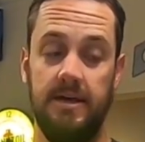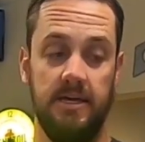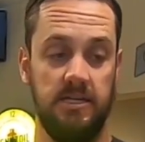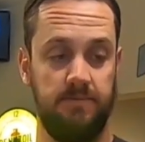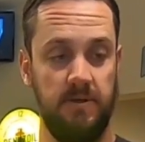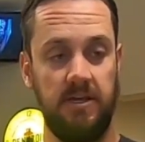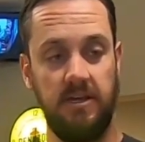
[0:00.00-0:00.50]

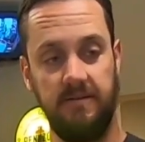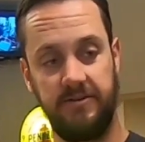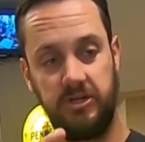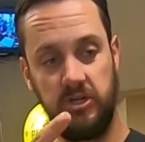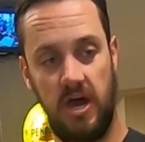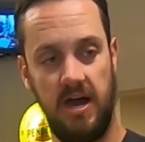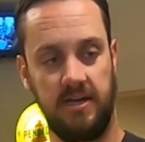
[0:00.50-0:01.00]
Speaking of
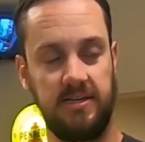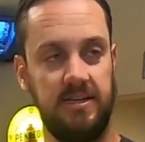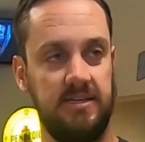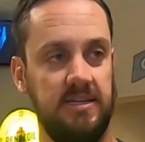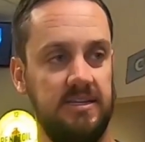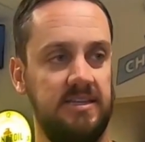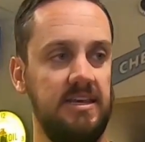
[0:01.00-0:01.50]
shocks,
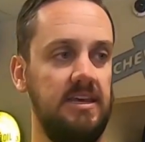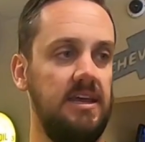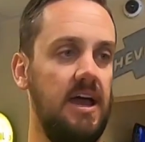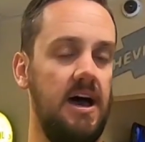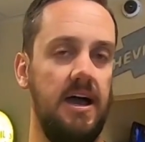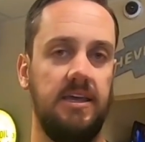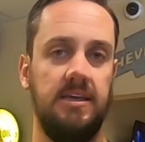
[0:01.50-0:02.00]
this is
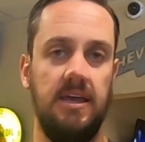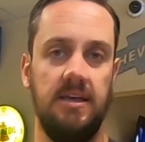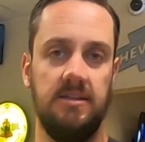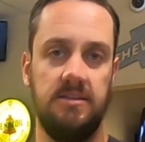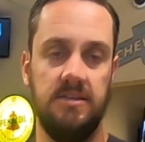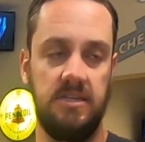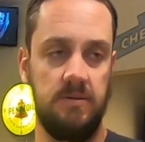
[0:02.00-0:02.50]
the King
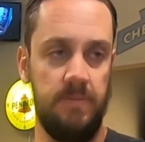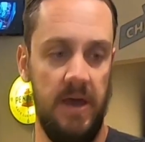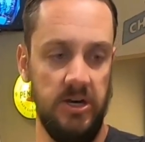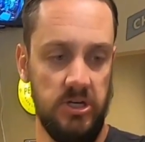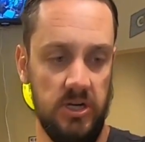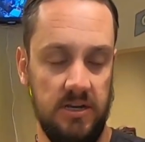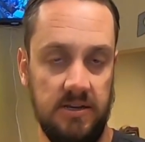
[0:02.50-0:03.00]

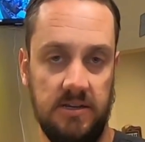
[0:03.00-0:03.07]
suspension.